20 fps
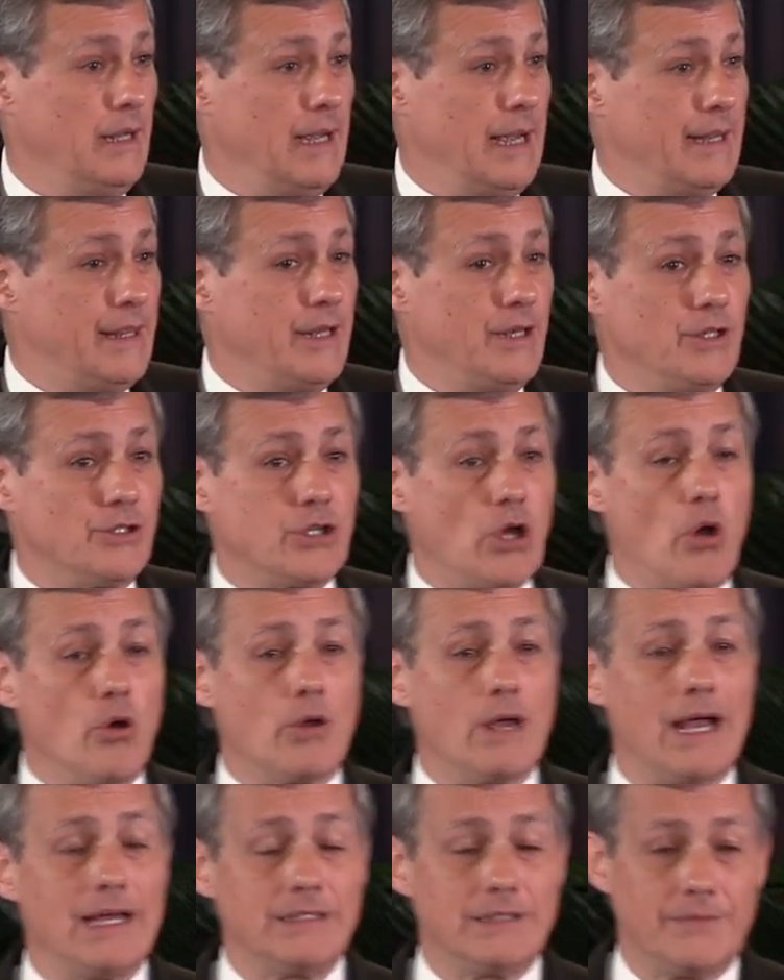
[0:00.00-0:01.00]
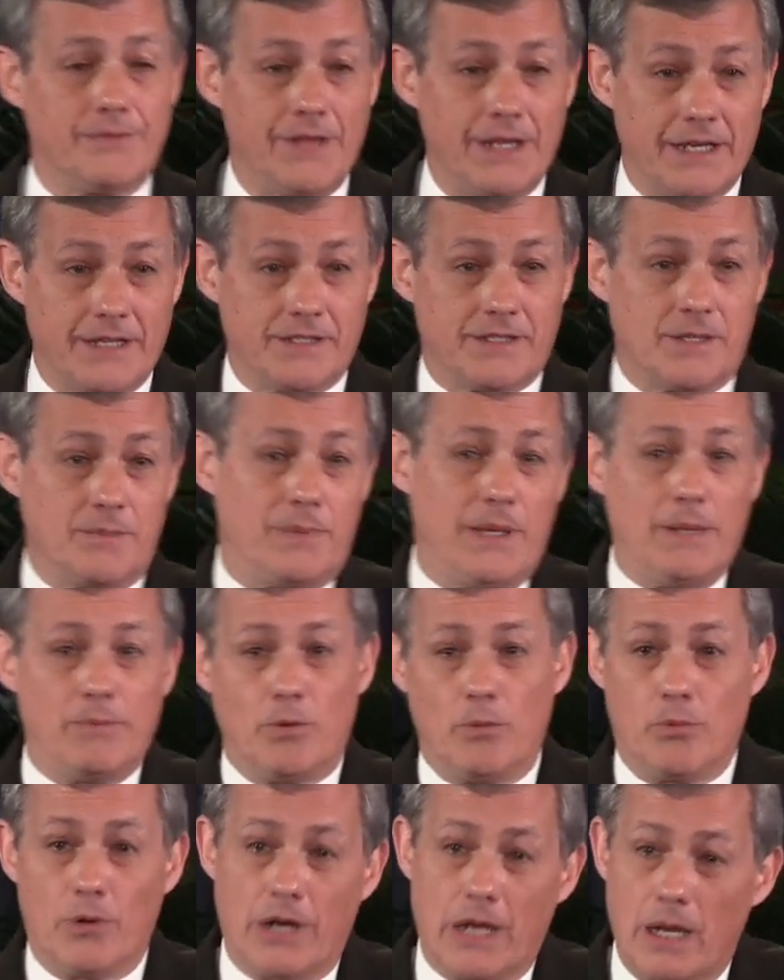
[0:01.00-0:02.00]
And then there's all kinds of things that
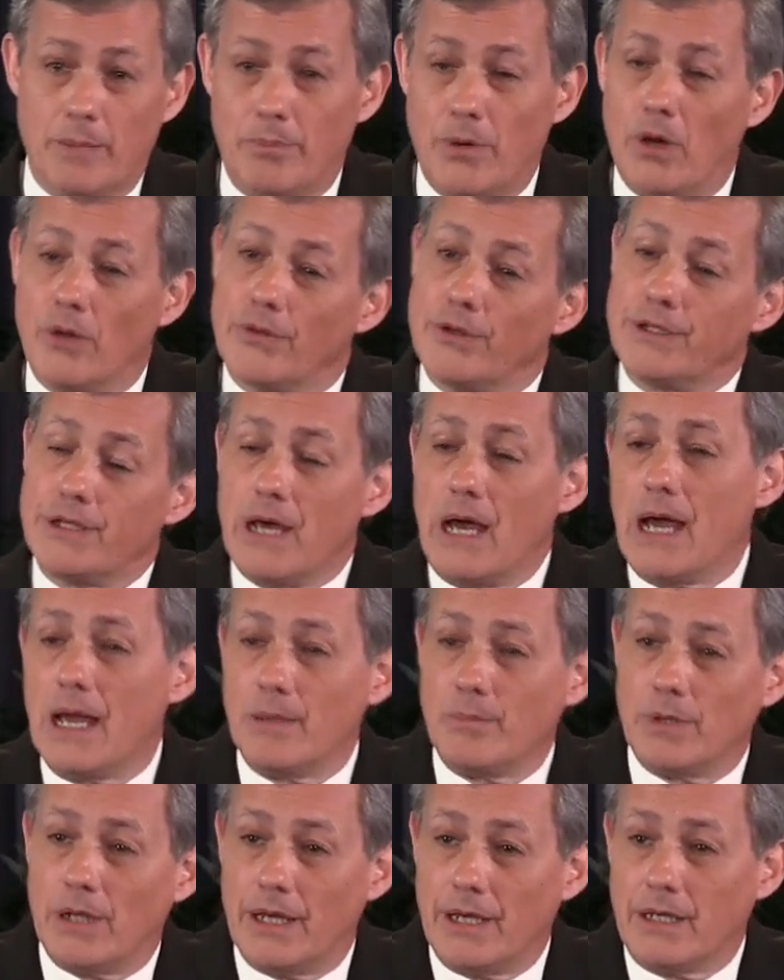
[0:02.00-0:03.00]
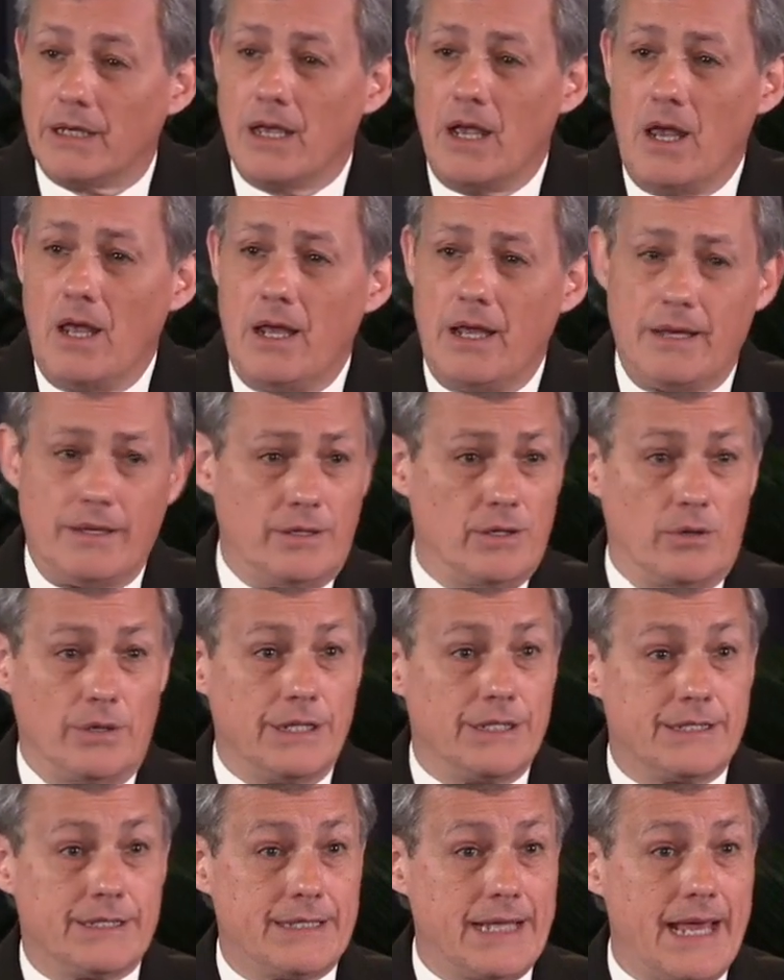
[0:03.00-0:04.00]
people bring up all the time, like, you know,
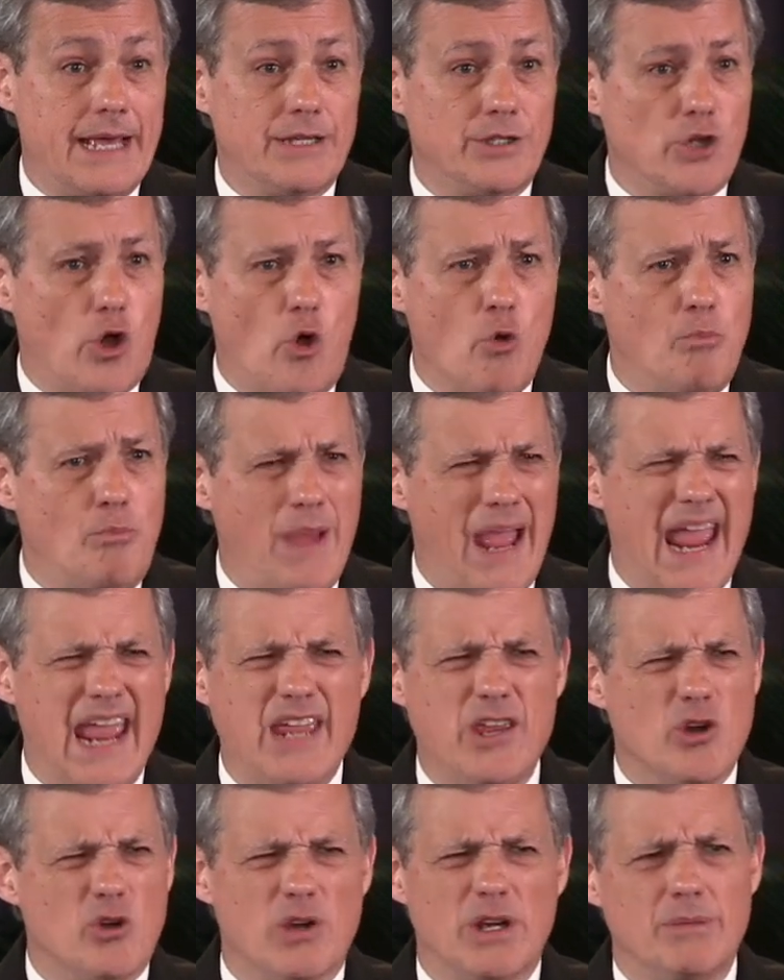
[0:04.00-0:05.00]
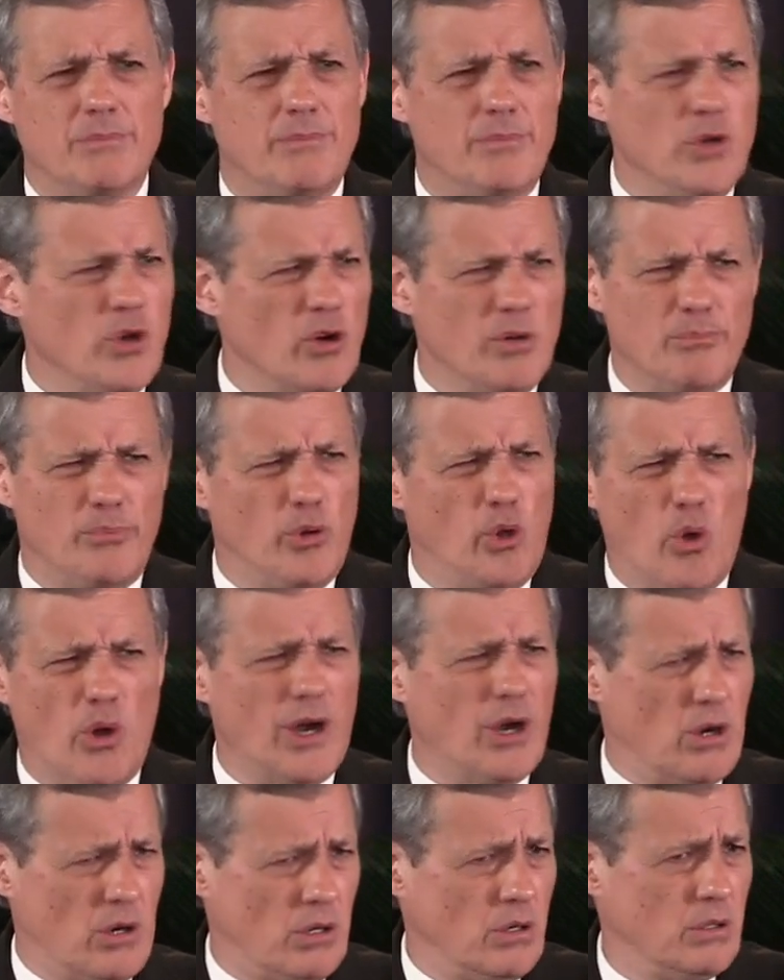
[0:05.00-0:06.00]
it says obey your, your
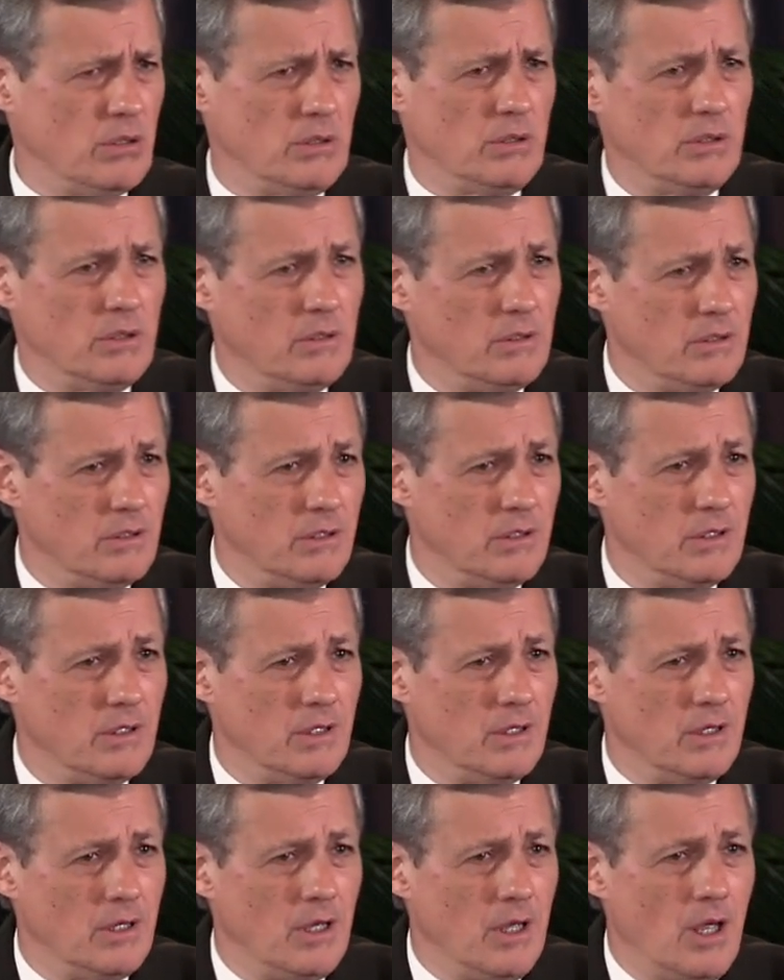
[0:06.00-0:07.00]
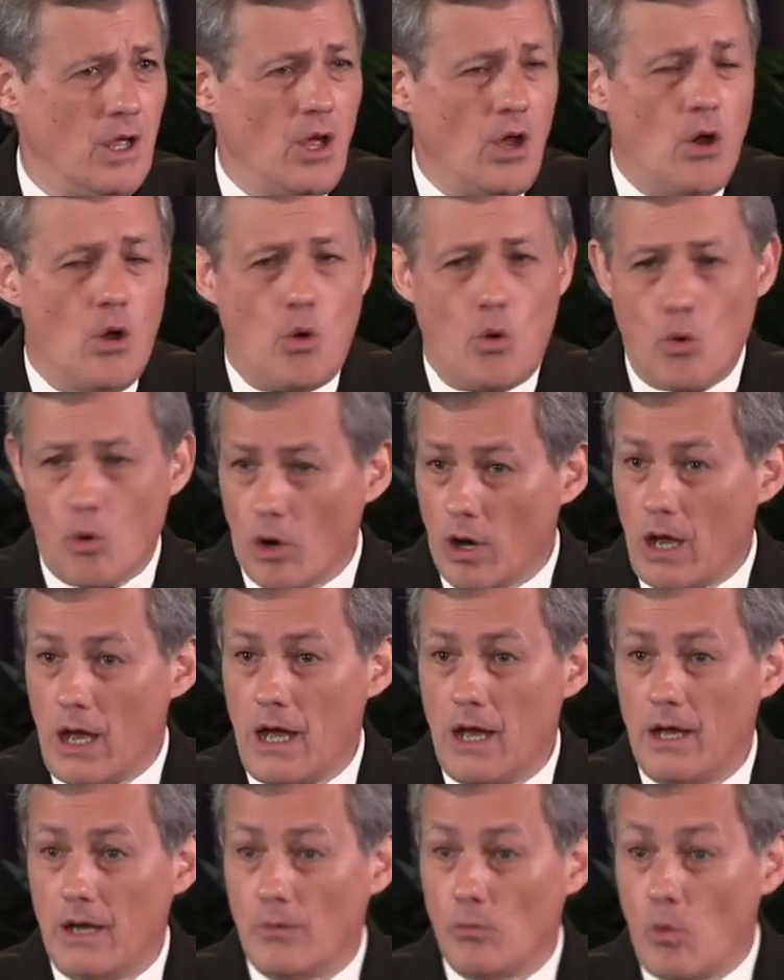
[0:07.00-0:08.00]
employer, or
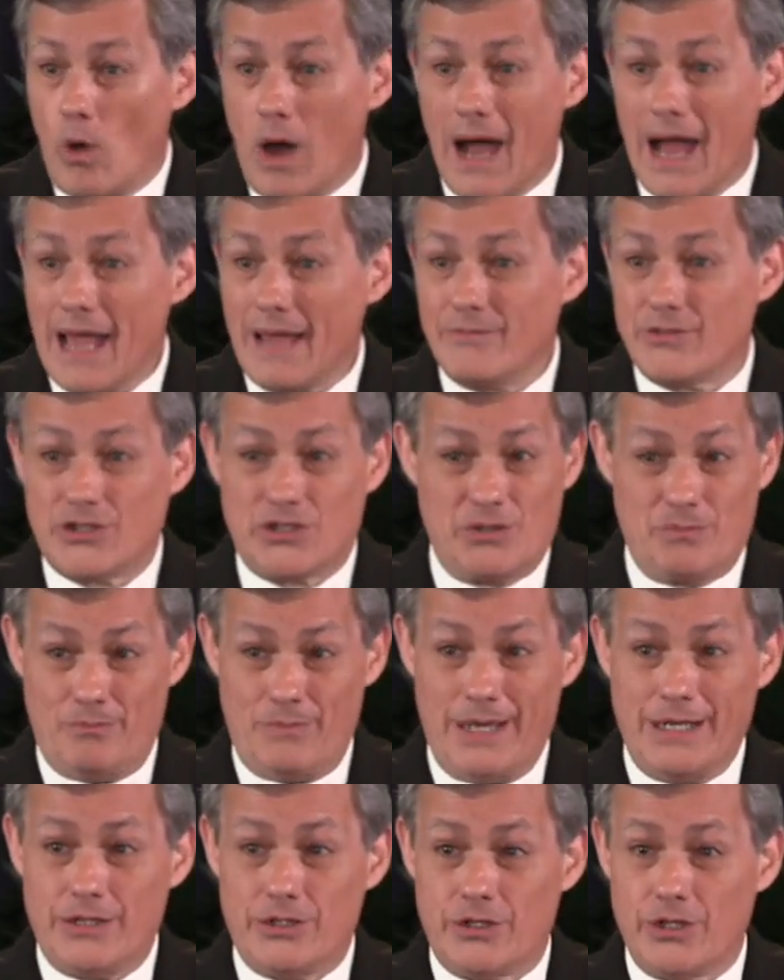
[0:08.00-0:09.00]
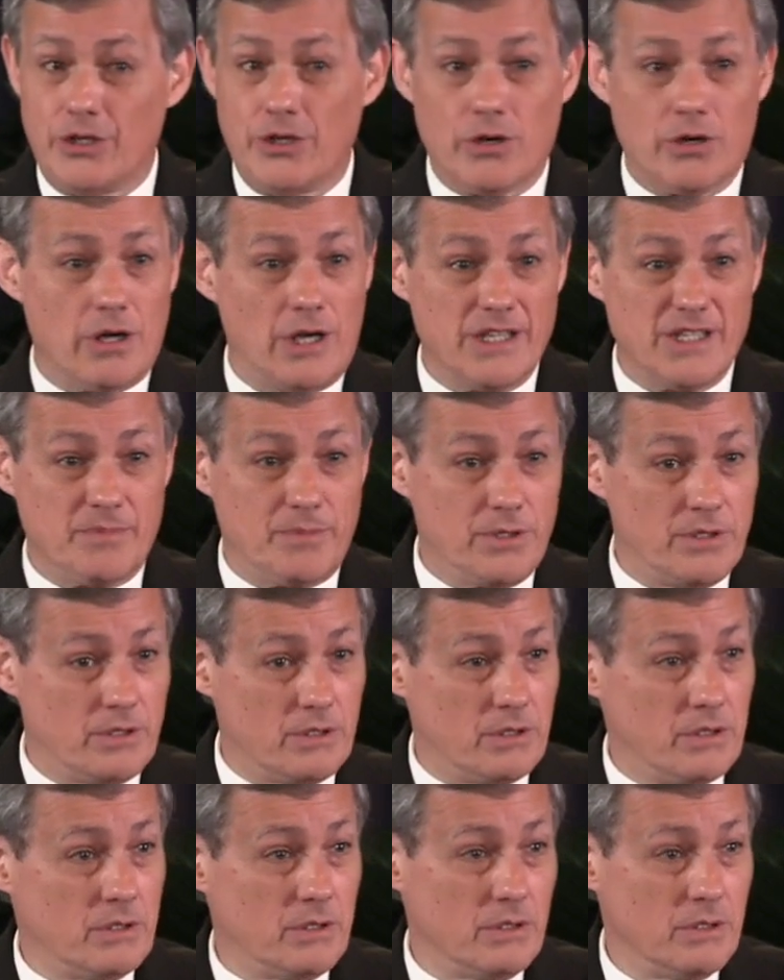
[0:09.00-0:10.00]
wives submit to your
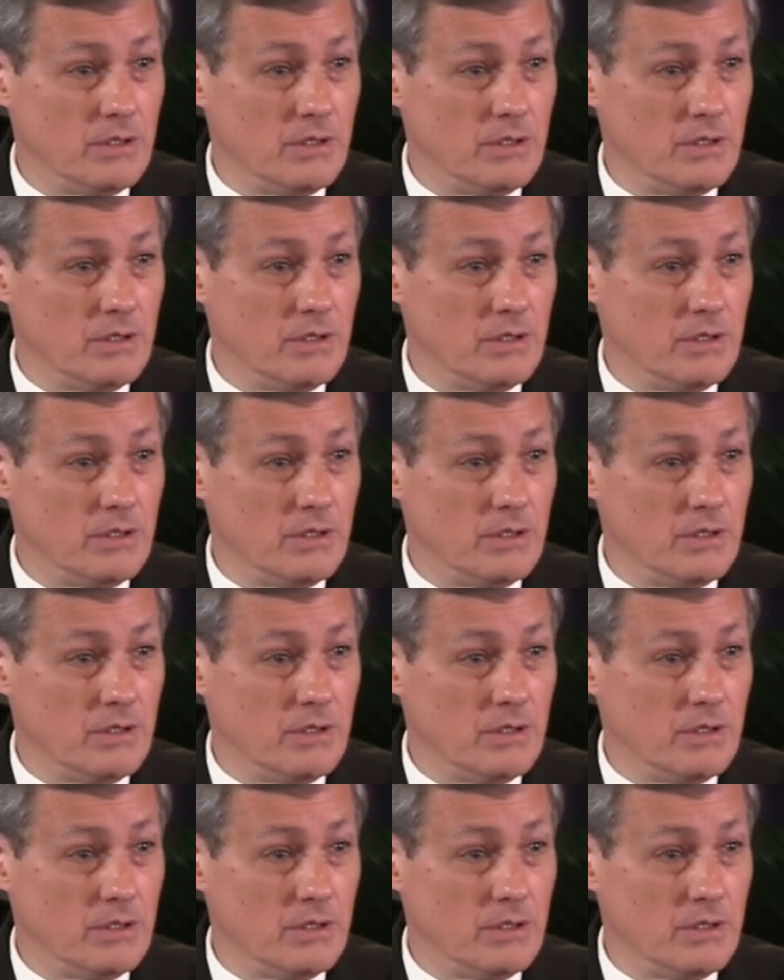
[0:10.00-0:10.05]
husbands.